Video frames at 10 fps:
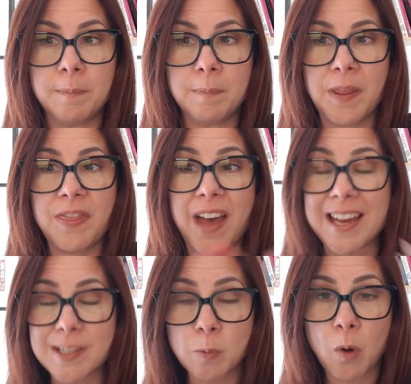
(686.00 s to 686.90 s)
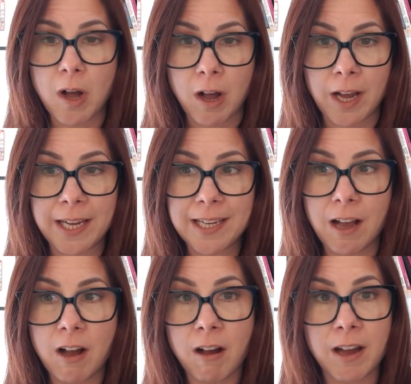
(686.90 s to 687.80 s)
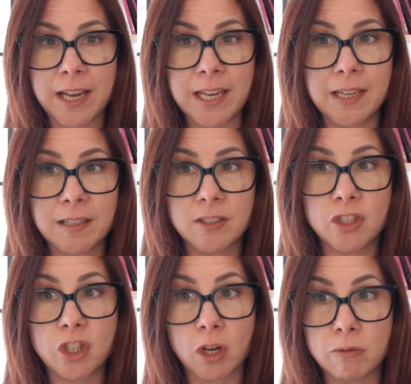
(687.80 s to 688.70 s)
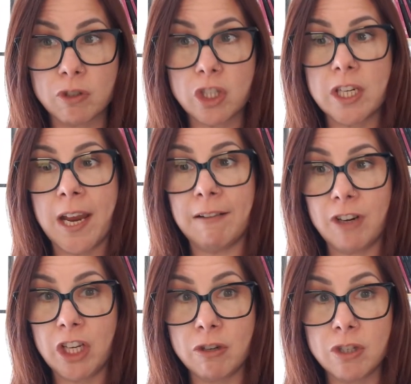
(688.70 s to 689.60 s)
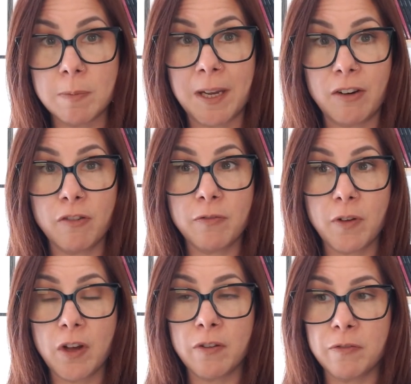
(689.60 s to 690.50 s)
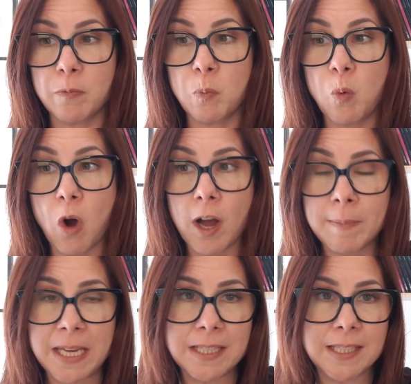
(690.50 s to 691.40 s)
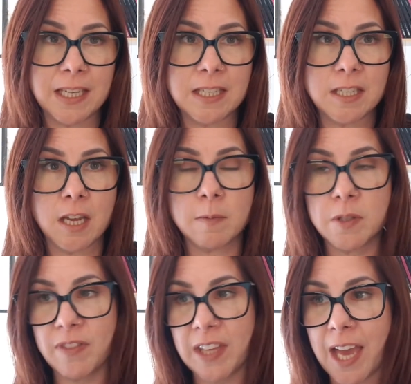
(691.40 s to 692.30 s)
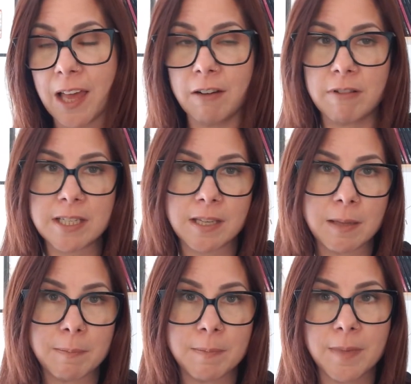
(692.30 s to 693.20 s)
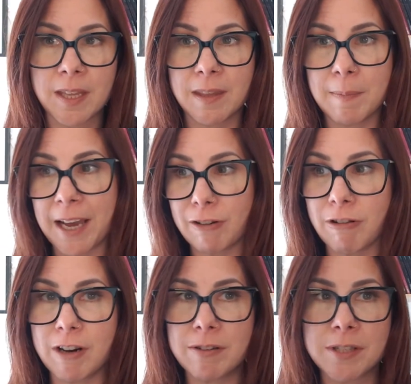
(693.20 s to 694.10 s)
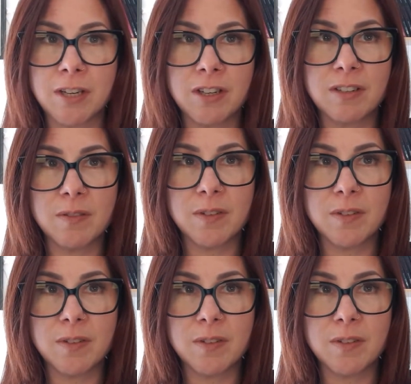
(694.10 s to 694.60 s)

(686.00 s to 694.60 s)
But that's why I don't share a huge amount of what I'm eating in terms of the calories and the macros, and